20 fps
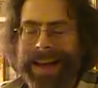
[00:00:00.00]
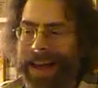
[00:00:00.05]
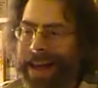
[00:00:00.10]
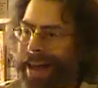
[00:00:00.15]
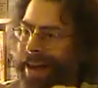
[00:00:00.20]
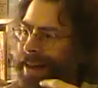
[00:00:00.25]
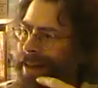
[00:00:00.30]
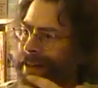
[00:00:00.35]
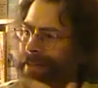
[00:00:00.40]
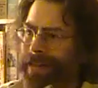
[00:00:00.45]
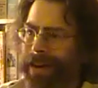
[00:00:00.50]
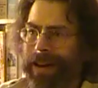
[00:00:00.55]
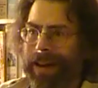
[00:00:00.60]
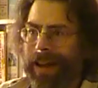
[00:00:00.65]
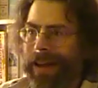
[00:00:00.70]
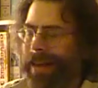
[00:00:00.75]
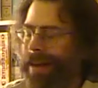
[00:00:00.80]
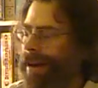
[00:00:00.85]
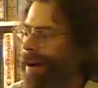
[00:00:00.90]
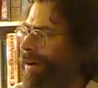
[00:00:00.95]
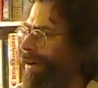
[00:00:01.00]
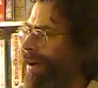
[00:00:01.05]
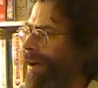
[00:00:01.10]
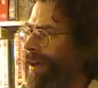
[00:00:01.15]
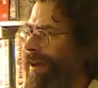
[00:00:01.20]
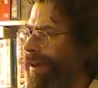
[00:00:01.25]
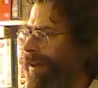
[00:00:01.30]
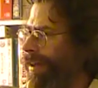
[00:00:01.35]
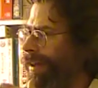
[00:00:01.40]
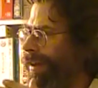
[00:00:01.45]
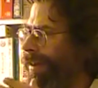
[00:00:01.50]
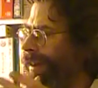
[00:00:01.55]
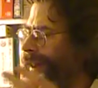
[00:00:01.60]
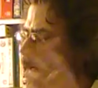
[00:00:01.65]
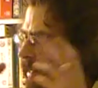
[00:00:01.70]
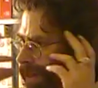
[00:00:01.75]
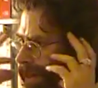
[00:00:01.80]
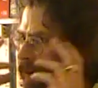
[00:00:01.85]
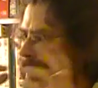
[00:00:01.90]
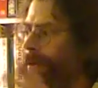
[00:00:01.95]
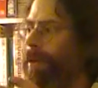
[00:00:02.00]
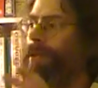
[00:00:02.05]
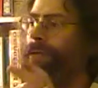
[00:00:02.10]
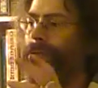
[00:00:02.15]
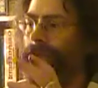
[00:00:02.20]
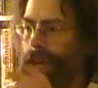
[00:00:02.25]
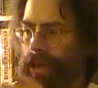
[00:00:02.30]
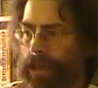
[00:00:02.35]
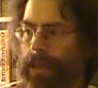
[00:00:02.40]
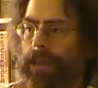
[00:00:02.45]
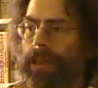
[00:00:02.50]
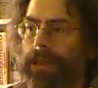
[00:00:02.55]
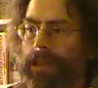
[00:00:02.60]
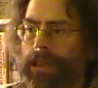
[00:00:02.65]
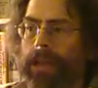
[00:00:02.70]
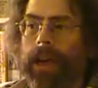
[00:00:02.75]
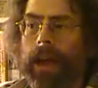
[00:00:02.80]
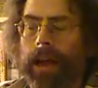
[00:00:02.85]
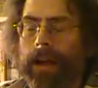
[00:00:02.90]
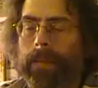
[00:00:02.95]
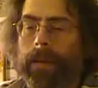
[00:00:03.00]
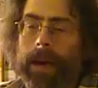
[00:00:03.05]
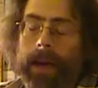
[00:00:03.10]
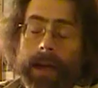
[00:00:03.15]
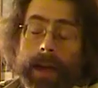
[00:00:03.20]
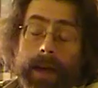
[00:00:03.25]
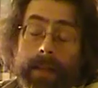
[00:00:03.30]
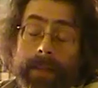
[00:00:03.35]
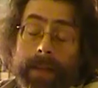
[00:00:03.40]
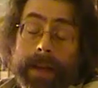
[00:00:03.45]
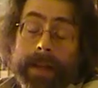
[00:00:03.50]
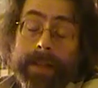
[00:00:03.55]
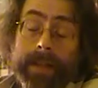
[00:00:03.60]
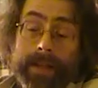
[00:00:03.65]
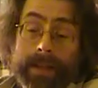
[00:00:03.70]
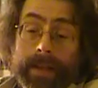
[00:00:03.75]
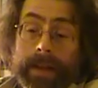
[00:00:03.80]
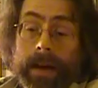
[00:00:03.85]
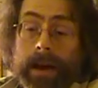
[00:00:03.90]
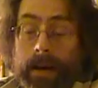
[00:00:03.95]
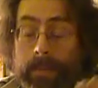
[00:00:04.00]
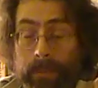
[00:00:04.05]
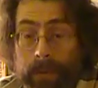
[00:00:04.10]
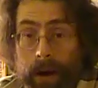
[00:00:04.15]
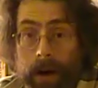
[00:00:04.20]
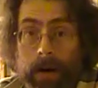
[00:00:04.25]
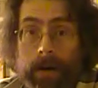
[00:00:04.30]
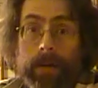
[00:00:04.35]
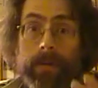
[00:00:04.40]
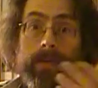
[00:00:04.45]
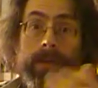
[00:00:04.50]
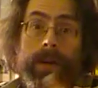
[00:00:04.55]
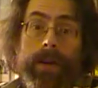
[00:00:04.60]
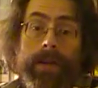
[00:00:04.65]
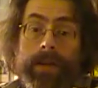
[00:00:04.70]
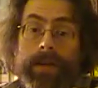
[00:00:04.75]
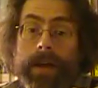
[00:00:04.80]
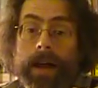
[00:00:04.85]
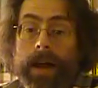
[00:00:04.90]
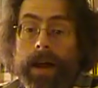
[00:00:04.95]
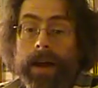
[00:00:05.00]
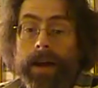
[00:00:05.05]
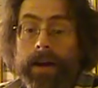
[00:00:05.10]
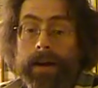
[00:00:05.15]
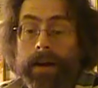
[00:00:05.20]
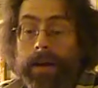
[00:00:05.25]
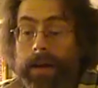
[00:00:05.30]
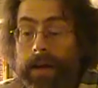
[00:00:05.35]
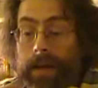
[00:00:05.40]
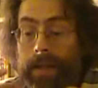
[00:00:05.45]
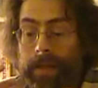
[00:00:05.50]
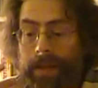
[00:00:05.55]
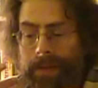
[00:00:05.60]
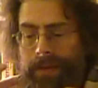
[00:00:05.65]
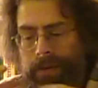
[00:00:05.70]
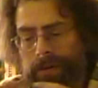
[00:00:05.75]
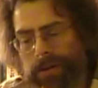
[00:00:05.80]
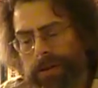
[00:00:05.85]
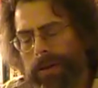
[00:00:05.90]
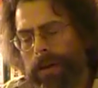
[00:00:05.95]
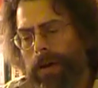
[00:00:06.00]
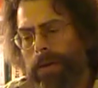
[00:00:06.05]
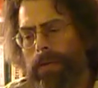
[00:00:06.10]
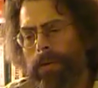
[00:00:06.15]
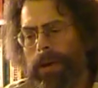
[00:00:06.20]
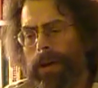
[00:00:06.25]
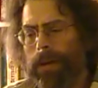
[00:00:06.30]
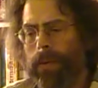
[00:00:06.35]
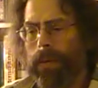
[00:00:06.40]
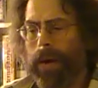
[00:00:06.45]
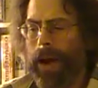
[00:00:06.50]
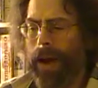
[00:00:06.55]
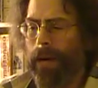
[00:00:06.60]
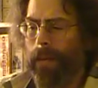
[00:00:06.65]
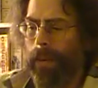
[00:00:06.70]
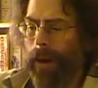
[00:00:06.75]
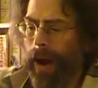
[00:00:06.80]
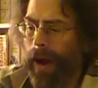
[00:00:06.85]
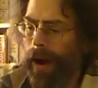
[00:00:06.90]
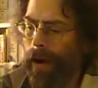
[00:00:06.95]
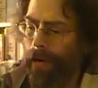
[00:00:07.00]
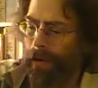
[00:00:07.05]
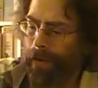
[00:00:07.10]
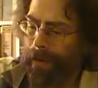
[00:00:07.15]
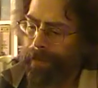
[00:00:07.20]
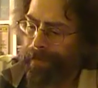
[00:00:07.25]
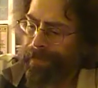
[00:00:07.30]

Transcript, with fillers: and even you know unless they were fixed each game, and again that's a part of the design that there's no real way around